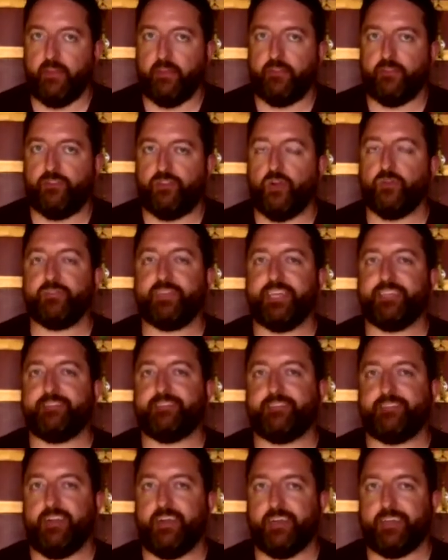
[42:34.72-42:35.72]
Don't get
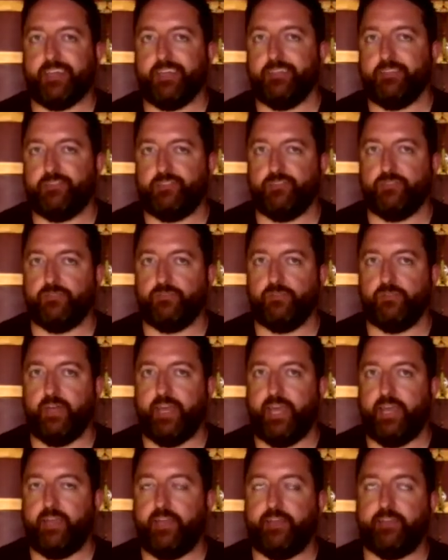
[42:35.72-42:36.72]
stuck into
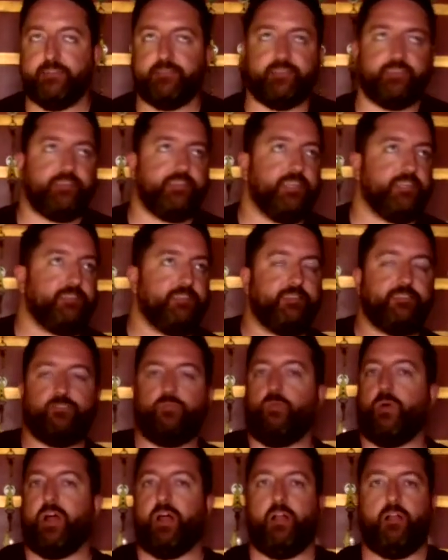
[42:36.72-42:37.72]
a 6,
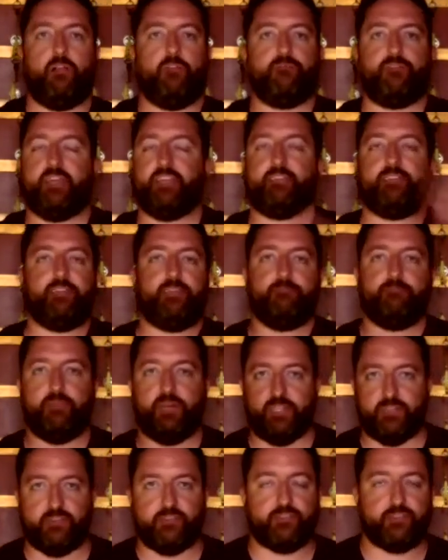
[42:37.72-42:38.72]
12, 18
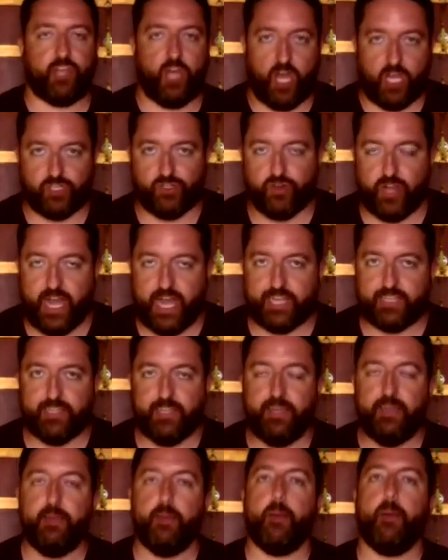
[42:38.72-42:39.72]
months contract.
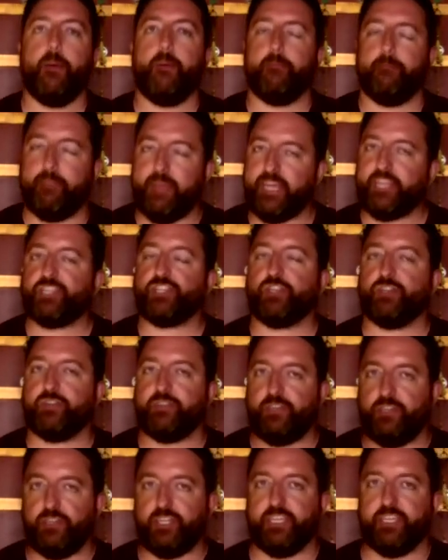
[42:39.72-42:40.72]
Make sure that
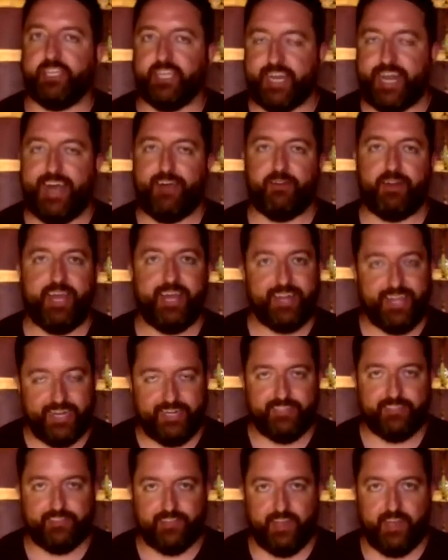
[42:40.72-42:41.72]
you can get out at any
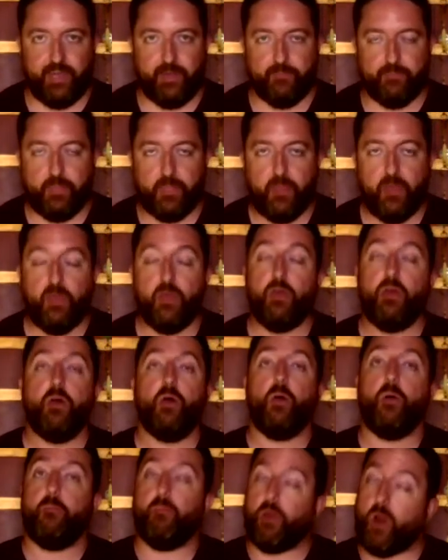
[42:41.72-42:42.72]
time.
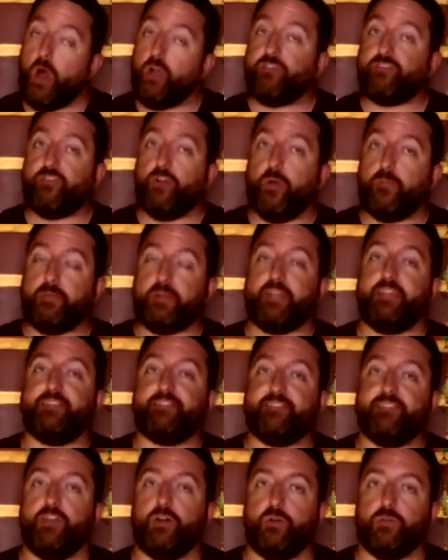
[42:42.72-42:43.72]
But also, please
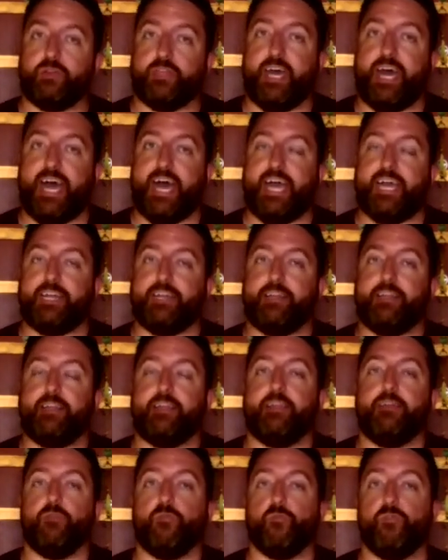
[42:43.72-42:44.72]
note that
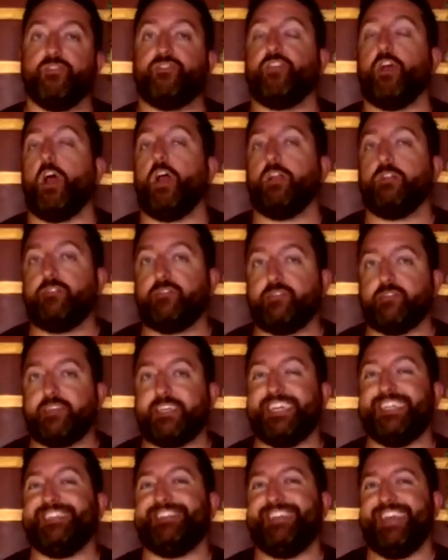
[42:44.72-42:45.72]
results
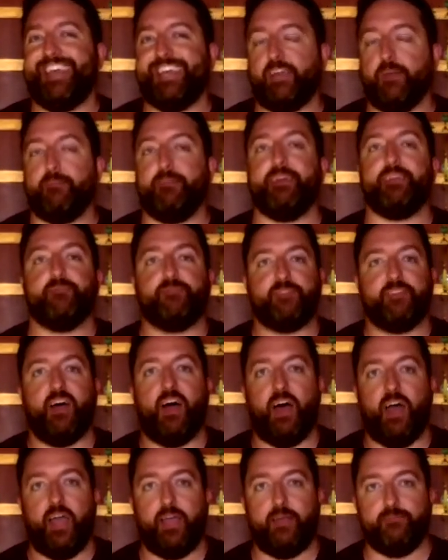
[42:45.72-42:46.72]
can take a bit of
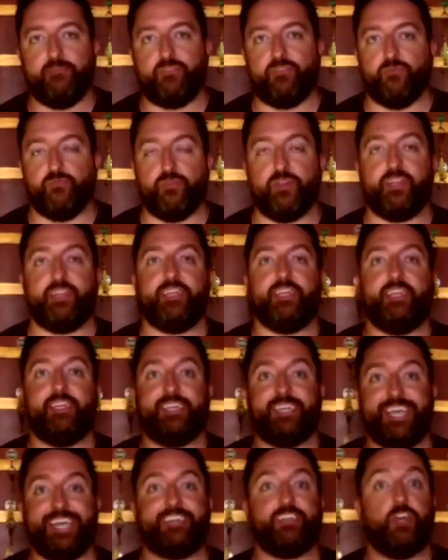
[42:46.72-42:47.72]
time to really
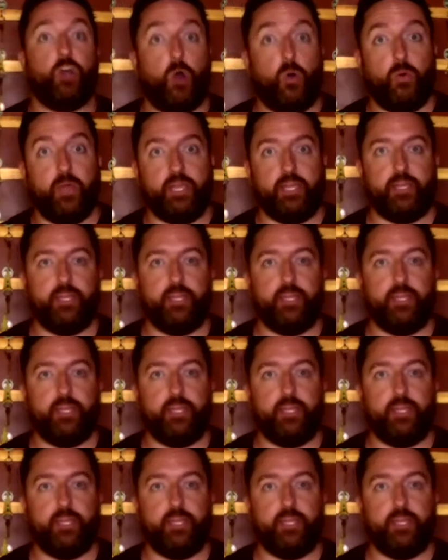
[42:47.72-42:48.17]
get going.